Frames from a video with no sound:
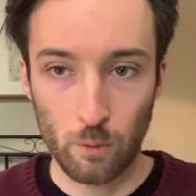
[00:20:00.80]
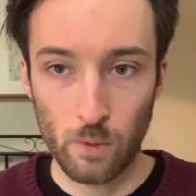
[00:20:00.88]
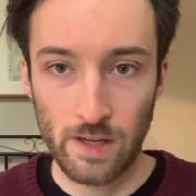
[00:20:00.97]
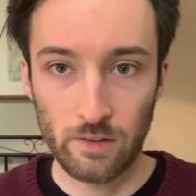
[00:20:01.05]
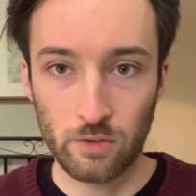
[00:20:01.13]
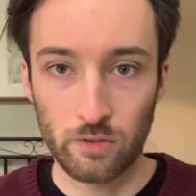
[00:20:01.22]

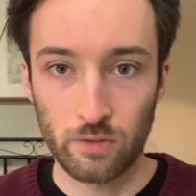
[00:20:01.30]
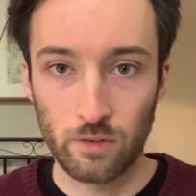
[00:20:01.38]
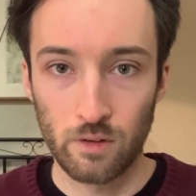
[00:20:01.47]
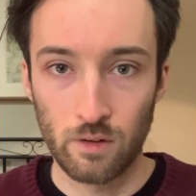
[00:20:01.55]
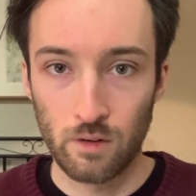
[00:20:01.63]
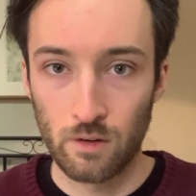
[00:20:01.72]
Rings
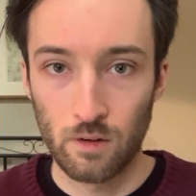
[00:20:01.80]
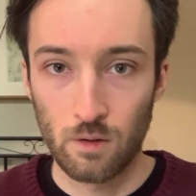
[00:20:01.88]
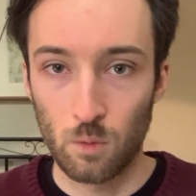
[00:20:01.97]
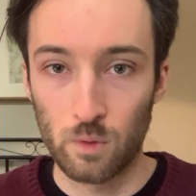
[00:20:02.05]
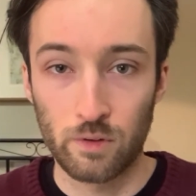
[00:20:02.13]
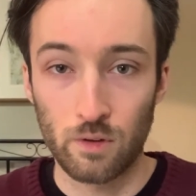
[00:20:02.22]

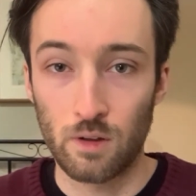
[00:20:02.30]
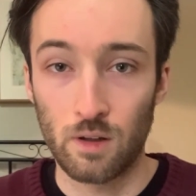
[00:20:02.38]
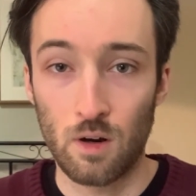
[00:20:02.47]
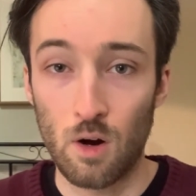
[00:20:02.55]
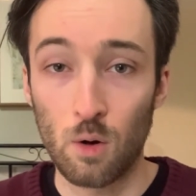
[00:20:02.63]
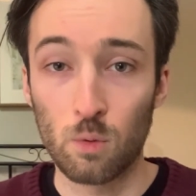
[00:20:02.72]
was
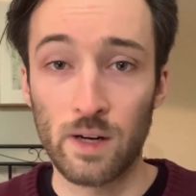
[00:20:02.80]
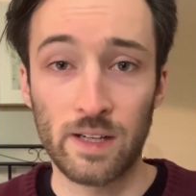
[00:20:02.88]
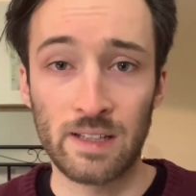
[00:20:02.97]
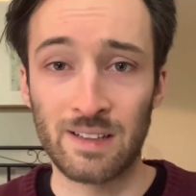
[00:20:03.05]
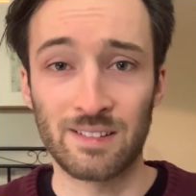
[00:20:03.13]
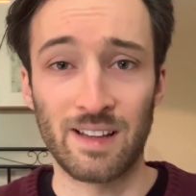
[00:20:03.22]

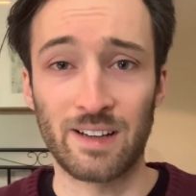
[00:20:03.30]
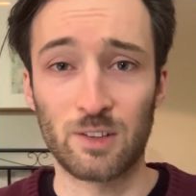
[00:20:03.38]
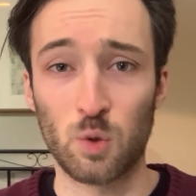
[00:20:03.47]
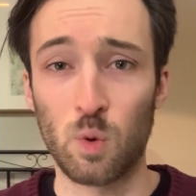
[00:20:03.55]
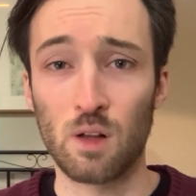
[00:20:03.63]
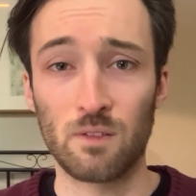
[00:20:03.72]
already like
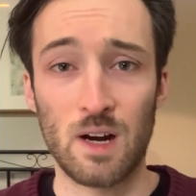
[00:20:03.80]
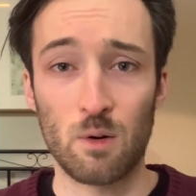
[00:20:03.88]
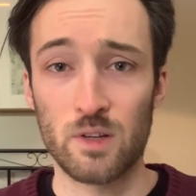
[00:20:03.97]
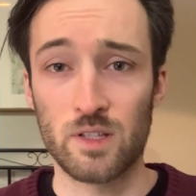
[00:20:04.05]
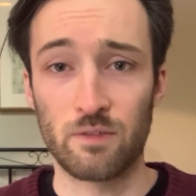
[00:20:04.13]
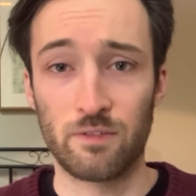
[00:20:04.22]
12
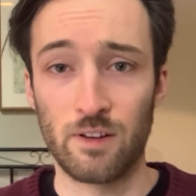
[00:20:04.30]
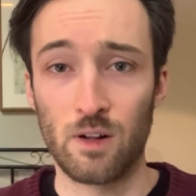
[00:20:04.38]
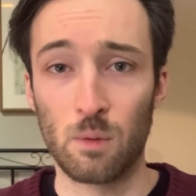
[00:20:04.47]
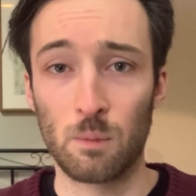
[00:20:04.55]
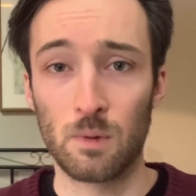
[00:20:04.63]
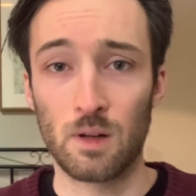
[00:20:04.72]
hours of
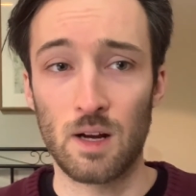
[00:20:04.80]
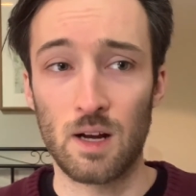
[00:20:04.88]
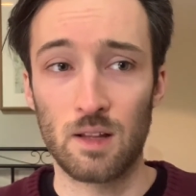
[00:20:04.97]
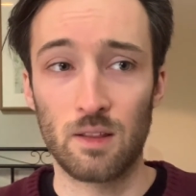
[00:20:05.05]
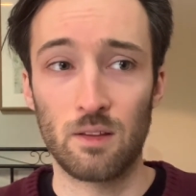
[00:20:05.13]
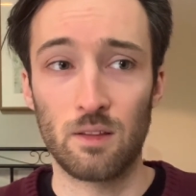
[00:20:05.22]
film.
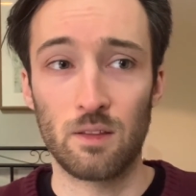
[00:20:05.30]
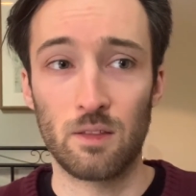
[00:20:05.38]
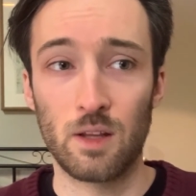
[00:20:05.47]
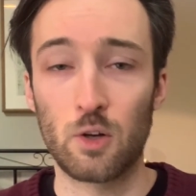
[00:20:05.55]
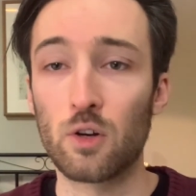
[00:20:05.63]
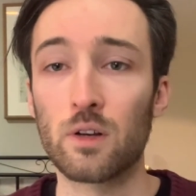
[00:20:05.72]

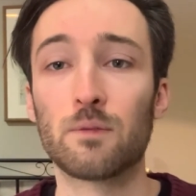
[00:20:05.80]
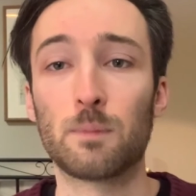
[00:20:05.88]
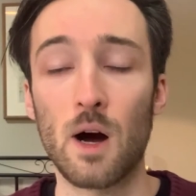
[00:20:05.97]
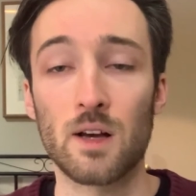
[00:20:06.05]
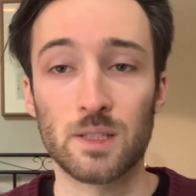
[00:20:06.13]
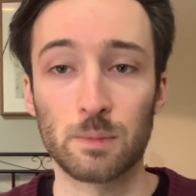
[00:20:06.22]
They couldn't have
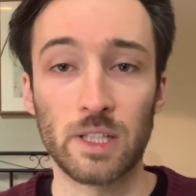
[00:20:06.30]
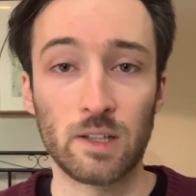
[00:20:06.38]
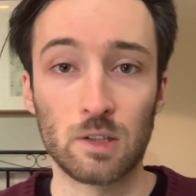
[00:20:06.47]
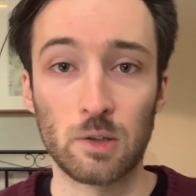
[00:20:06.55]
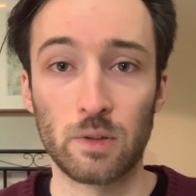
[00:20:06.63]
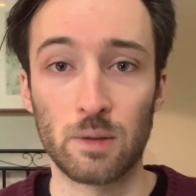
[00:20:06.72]
possibly
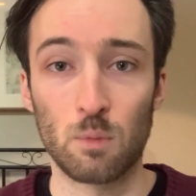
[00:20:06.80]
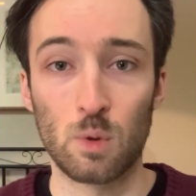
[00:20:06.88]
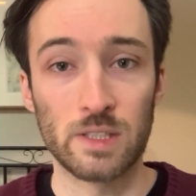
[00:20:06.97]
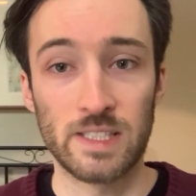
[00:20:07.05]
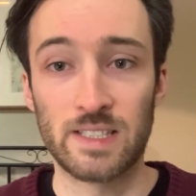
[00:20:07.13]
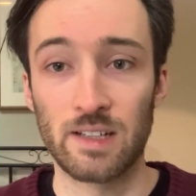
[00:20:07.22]
included
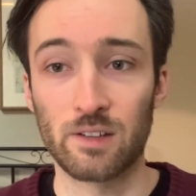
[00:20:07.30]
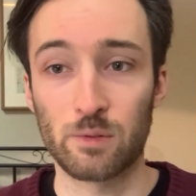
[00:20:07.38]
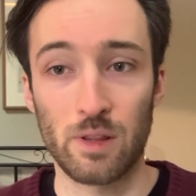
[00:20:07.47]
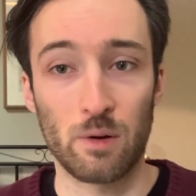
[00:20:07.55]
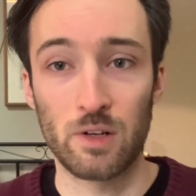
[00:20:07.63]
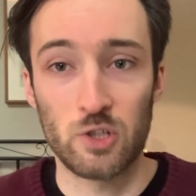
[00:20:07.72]
more details
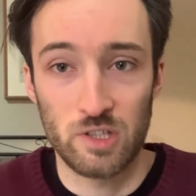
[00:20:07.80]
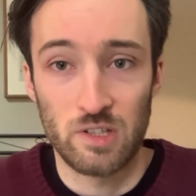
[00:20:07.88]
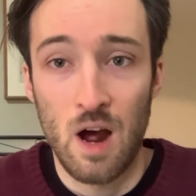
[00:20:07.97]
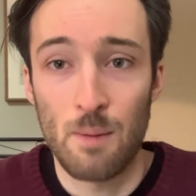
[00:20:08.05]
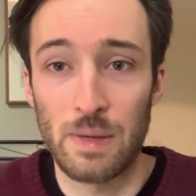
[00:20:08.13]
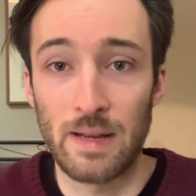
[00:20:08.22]
without it just
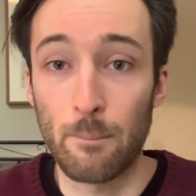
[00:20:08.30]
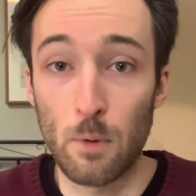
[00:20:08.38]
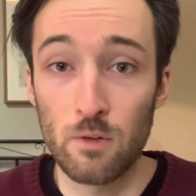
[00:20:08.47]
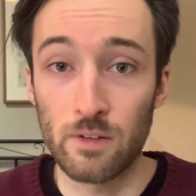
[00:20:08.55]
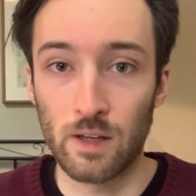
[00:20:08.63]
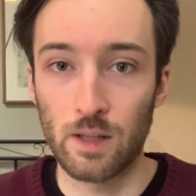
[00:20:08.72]
not being a
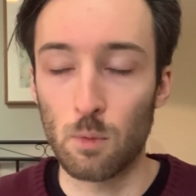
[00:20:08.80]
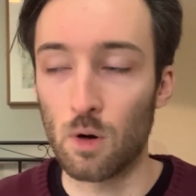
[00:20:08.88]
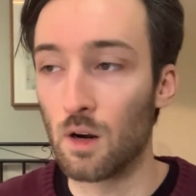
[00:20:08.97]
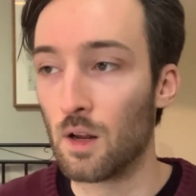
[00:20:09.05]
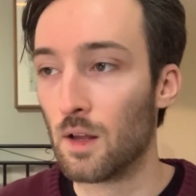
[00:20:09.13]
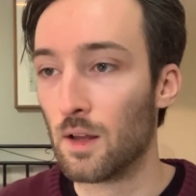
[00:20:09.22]
movie anymore.
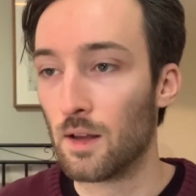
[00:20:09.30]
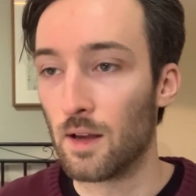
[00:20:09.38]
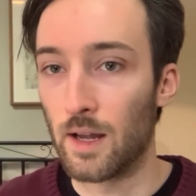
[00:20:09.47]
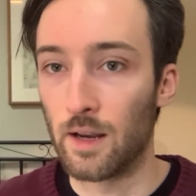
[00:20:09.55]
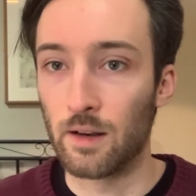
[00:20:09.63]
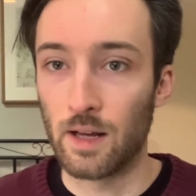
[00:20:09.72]

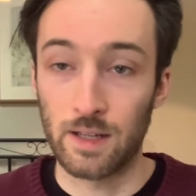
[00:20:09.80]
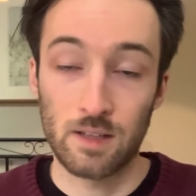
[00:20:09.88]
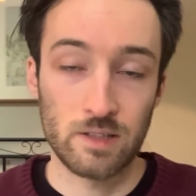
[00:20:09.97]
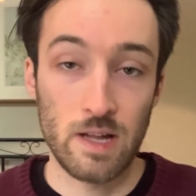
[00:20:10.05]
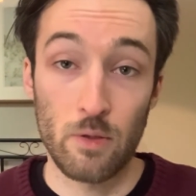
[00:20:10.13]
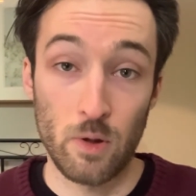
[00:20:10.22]
And I
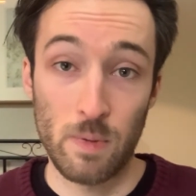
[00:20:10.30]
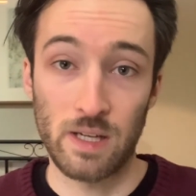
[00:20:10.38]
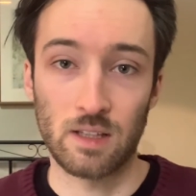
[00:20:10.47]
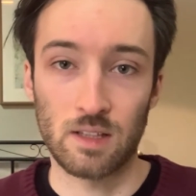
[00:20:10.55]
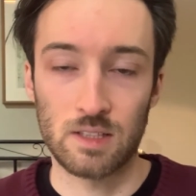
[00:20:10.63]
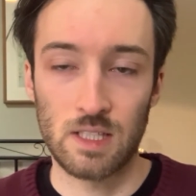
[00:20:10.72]
guess now they're
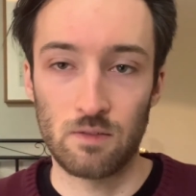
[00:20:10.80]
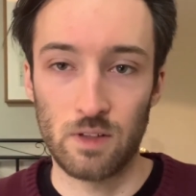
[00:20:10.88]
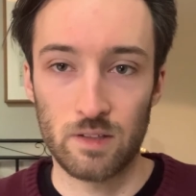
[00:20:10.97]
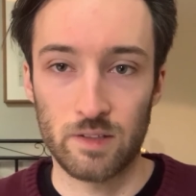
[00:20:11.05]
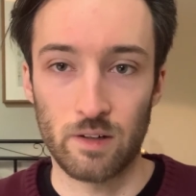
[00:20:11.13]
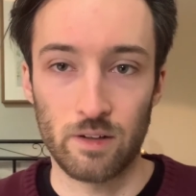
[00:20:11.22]
making a
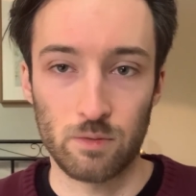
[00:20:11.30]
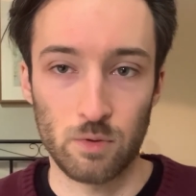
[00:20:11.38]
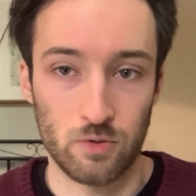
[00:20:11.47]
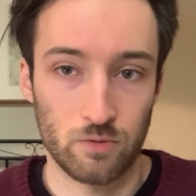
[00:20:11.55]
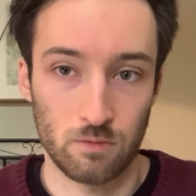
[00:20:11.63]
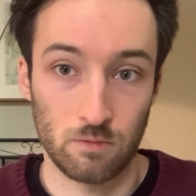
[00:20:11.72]
TV series,
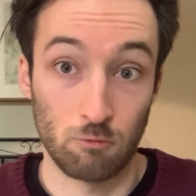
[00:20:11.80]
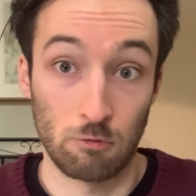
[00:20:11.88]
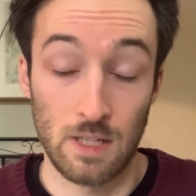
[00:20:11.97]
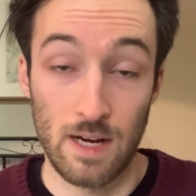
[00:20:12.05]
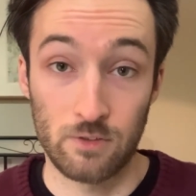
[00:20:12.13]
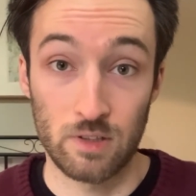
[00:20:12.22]
which
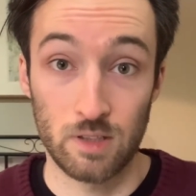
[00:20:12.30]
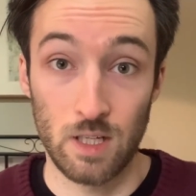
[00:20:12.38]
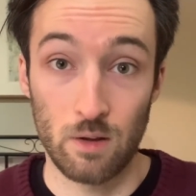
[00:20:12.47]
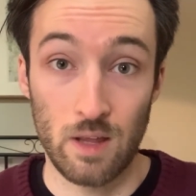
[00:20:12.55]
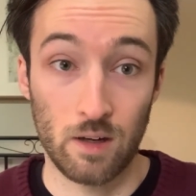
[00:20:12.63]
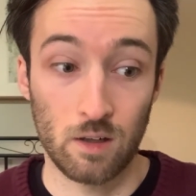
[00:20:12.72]
we'll have to see
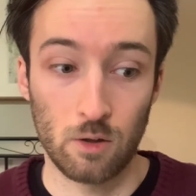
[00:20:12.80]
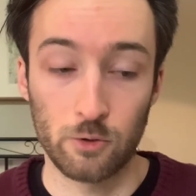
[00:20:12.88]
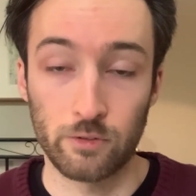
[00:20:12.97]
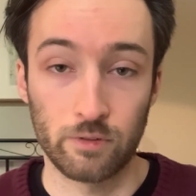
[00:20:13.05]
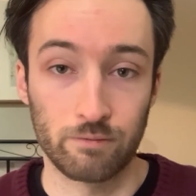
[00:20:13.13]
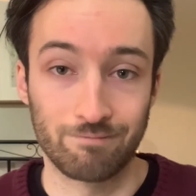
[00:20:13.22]
how that
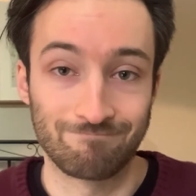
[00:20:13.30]
goes.